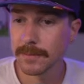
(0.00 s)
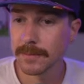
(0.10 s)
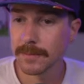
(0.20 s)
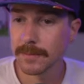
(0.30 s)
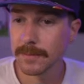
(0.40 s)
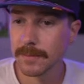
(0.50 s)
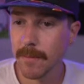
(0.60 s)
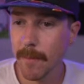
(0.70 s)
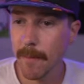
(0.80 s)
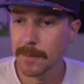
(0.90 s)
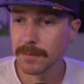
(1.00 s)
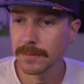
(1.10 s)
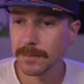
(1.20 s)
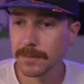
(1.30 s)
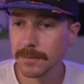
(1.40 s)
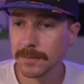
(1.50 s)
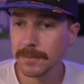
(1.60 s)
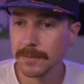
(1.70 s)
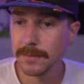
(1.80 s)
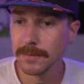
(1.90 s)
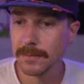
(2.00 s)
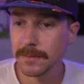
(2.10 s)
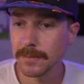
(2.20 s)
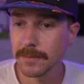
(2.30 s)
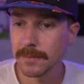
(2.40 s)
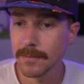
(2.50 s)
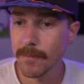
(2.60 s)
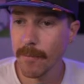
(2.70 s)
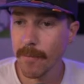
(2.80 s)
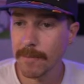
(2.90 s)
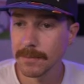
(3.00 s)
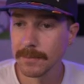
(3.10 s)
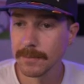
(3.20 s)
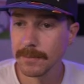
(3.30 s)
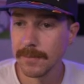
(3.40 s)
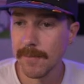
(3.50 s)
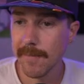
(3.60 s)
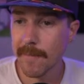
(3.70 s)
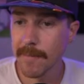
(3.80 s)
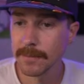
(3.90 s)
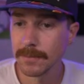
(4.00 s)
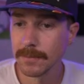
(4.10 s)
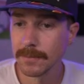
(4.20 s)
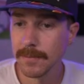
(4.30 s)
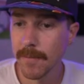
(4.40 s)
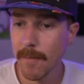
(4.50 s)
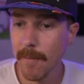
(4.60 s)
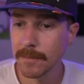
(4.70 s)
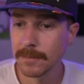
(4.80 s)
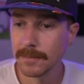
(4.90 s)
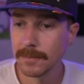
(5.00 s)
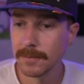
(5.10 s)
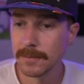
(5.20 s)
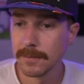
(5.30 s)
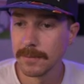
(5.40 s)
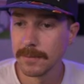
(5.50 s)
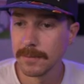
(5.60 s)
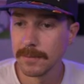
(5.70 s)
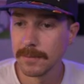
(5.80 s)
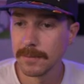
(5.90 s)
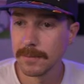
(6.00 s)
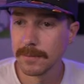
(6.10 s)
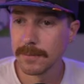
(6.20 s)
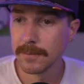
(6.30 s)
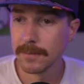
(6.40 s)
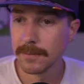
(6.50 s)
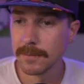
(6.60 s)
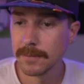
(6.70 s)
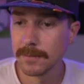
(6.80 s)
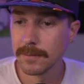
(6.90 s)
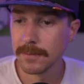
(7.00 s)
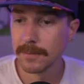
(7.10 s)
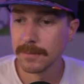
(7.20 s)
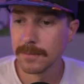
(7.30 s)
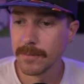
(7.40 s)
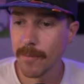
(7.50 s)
This person isn't speaking.